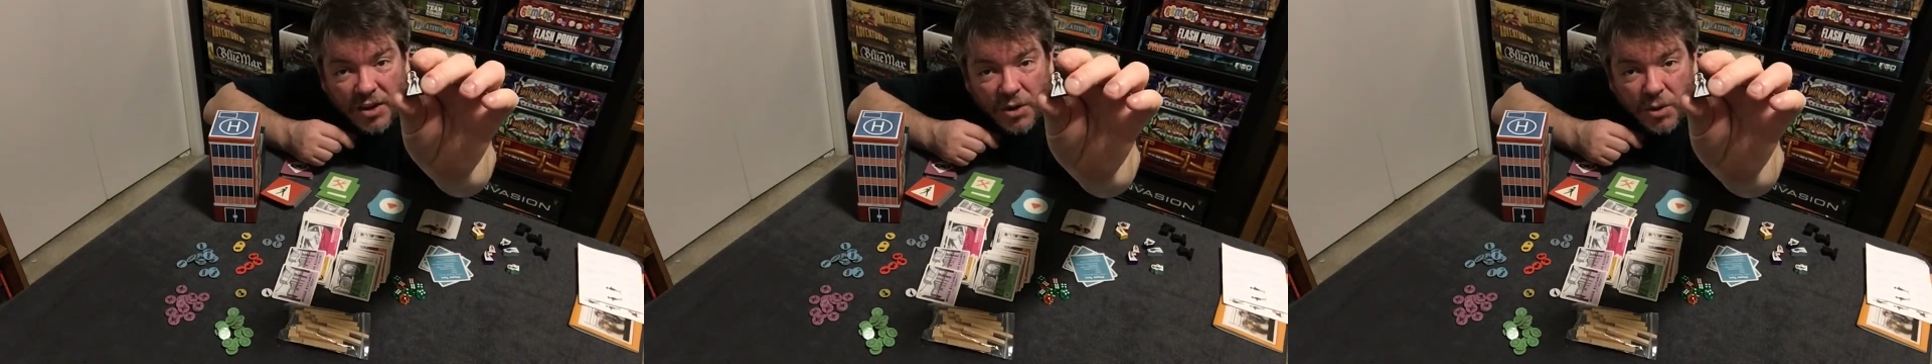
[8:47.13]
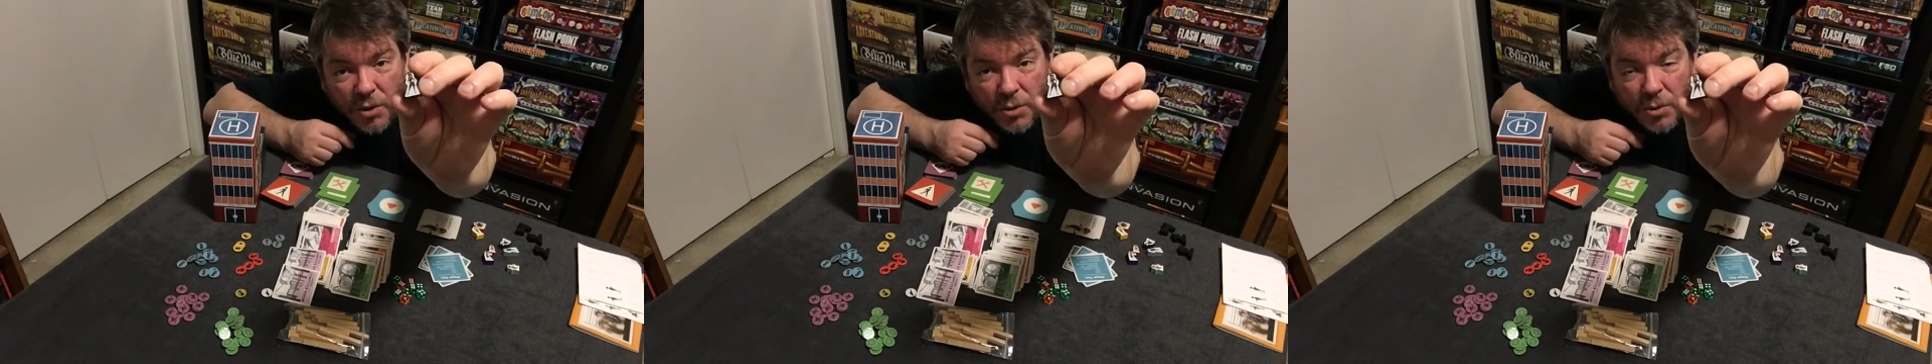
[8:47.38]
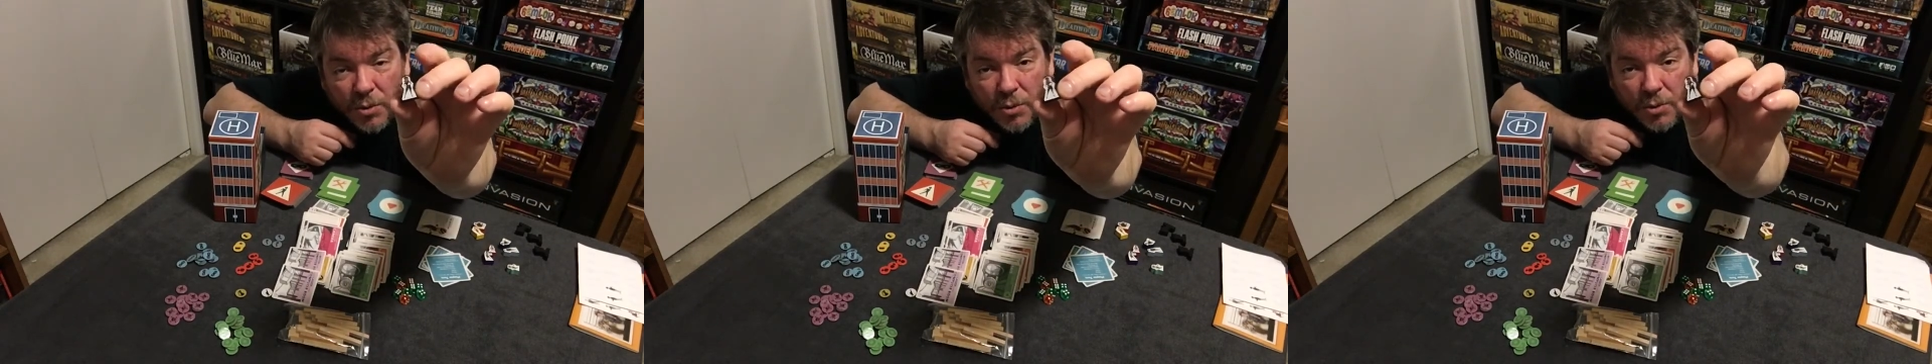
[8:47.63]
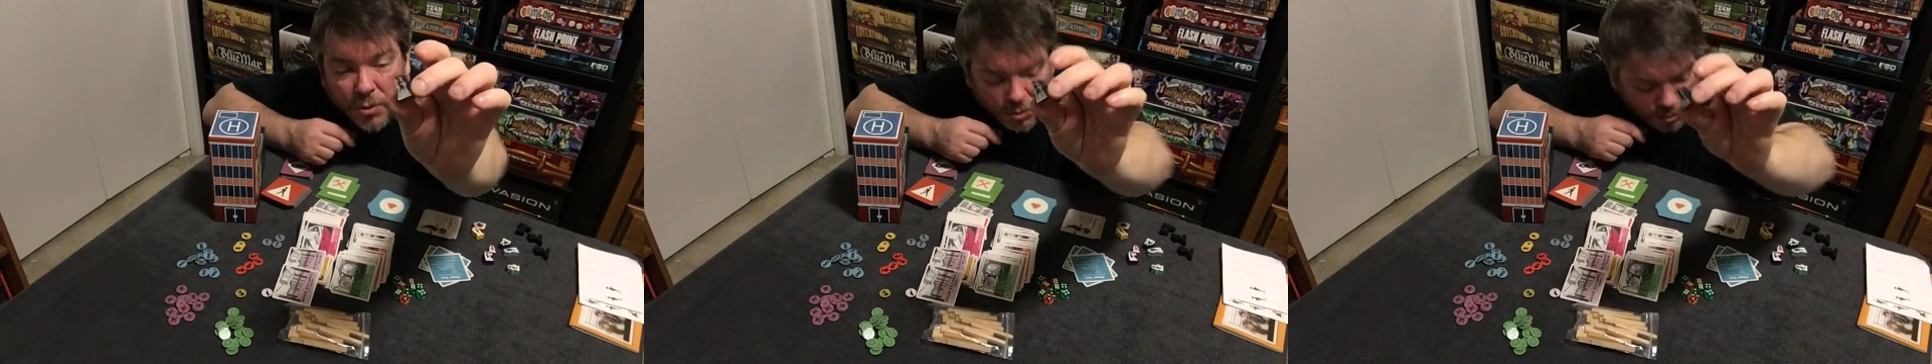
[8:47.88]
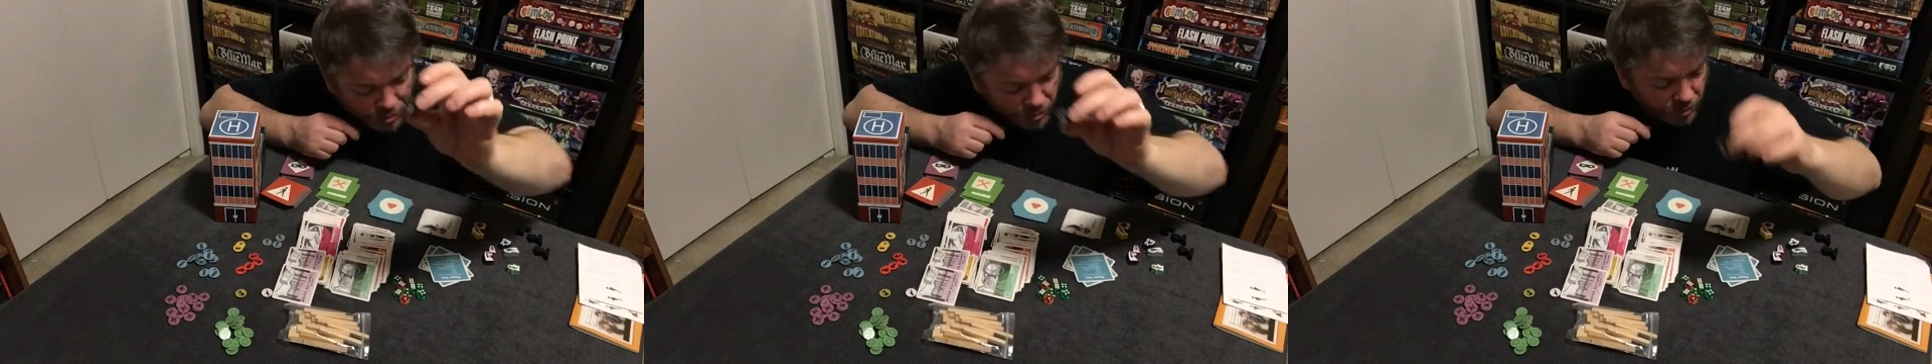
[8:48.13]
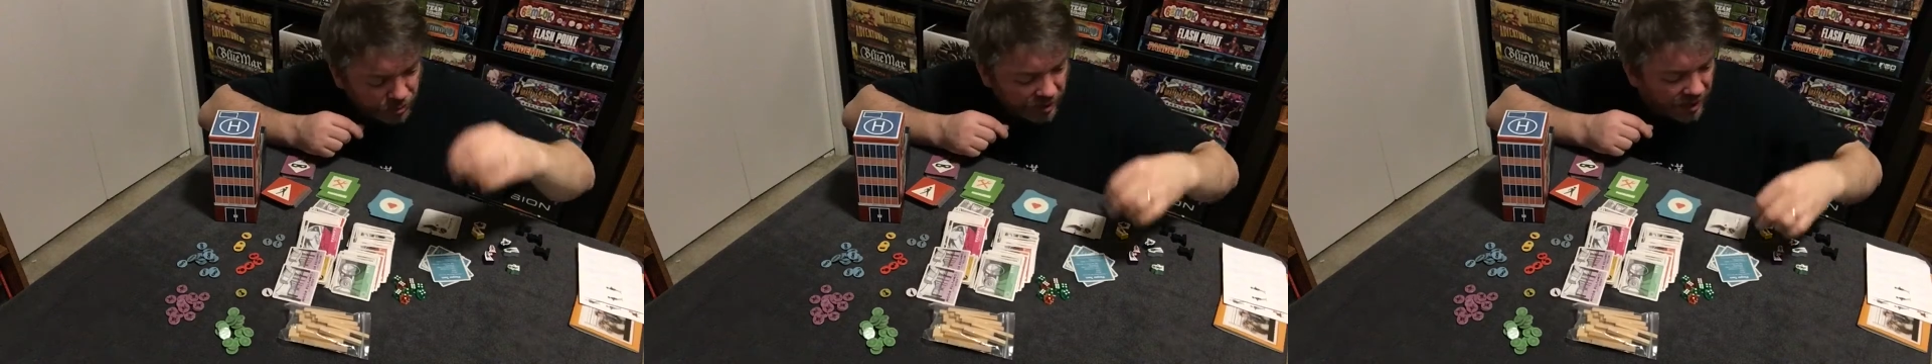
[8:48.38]

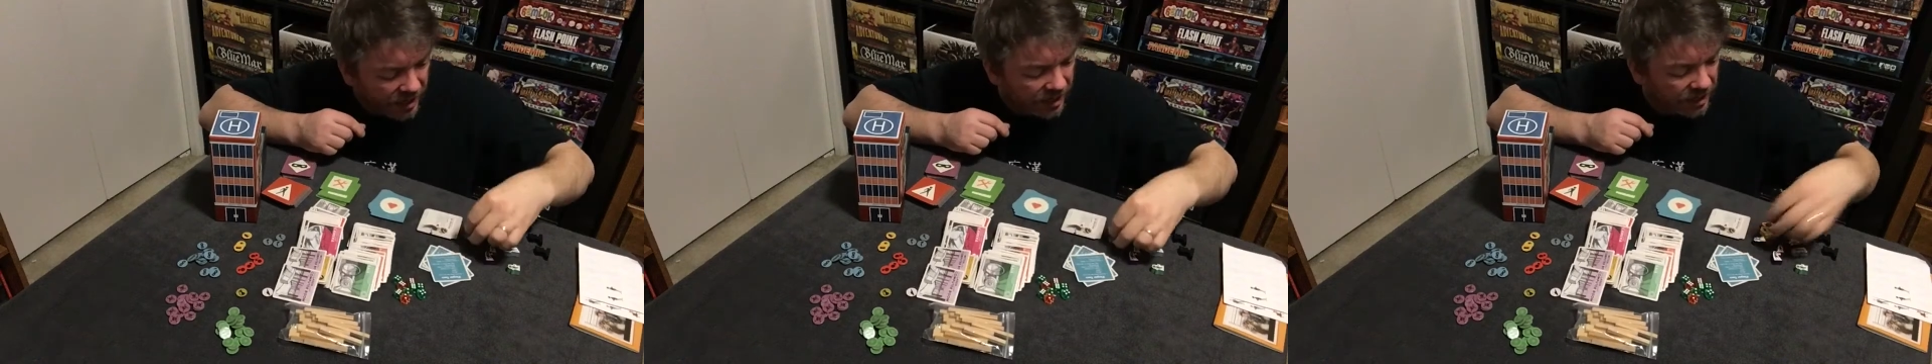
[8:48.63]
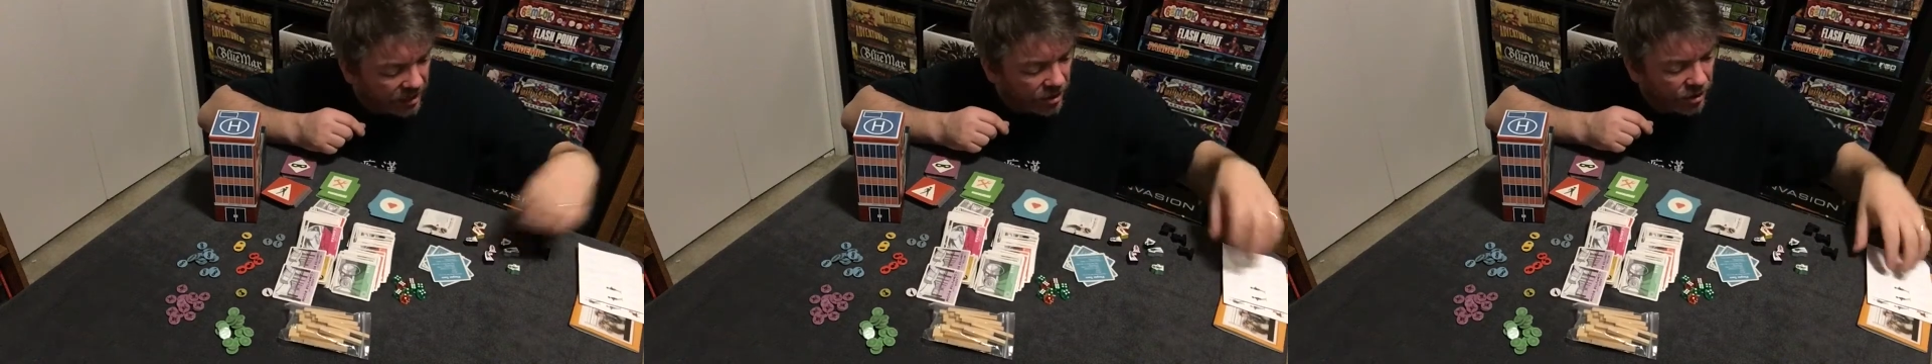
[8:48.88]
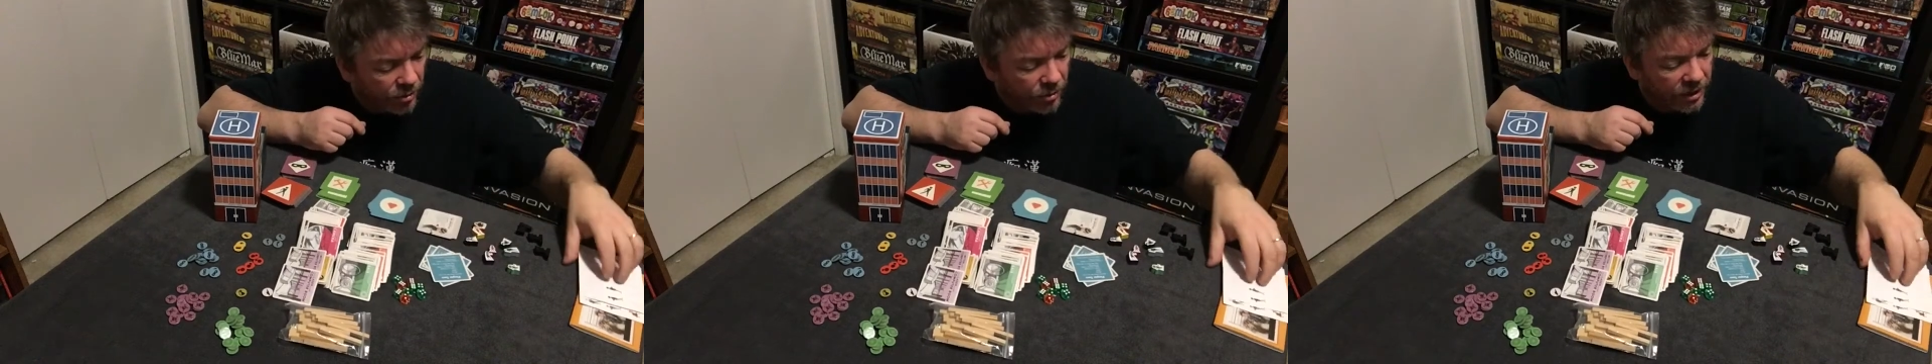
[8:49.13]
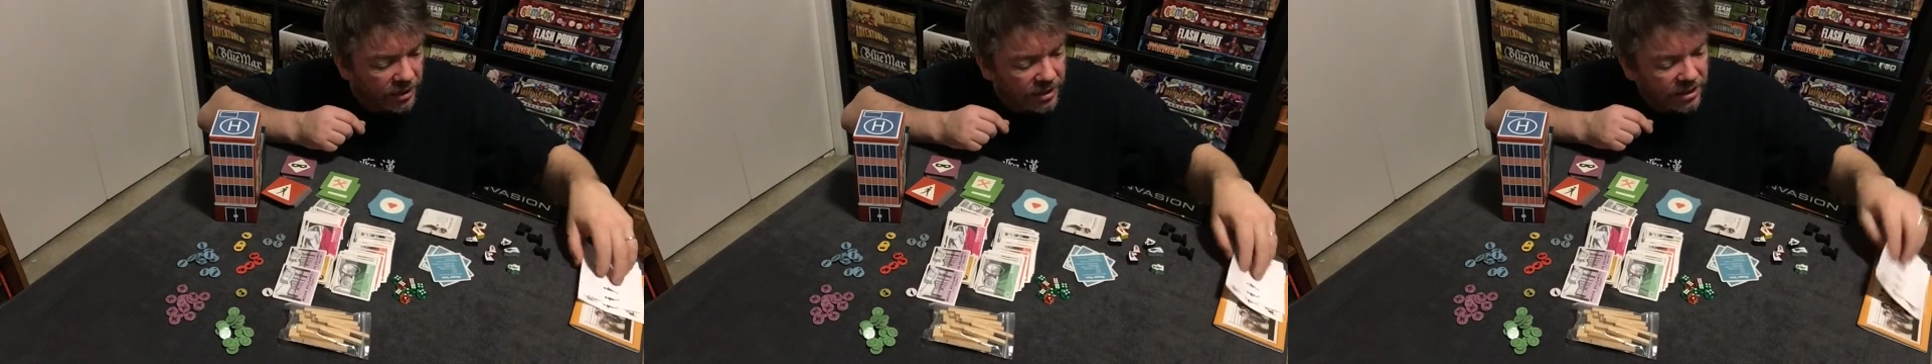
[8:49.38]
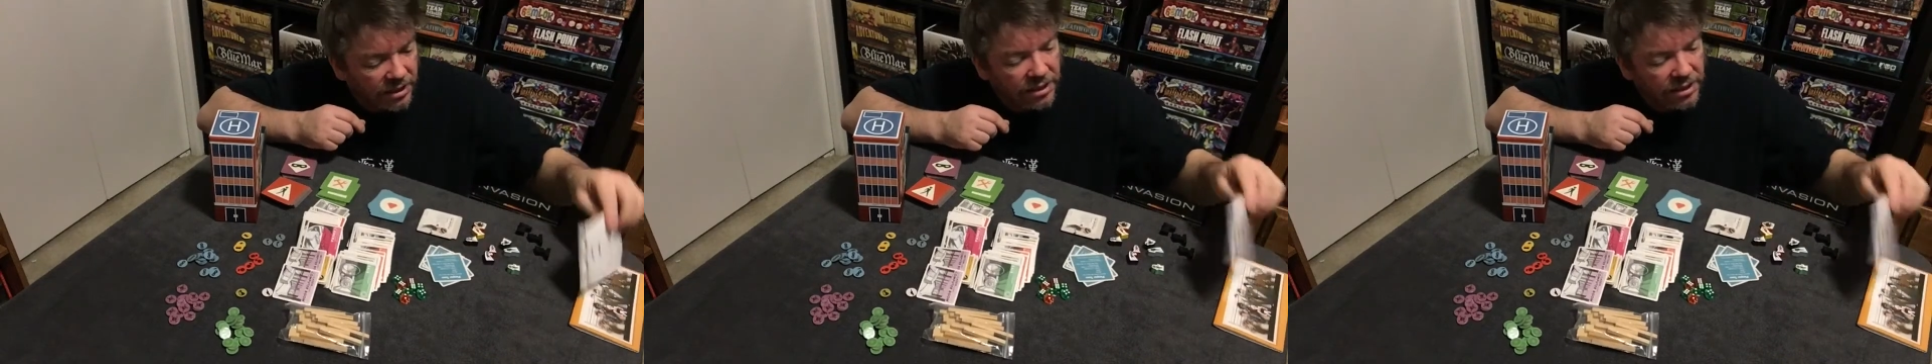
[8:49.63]
oh, they included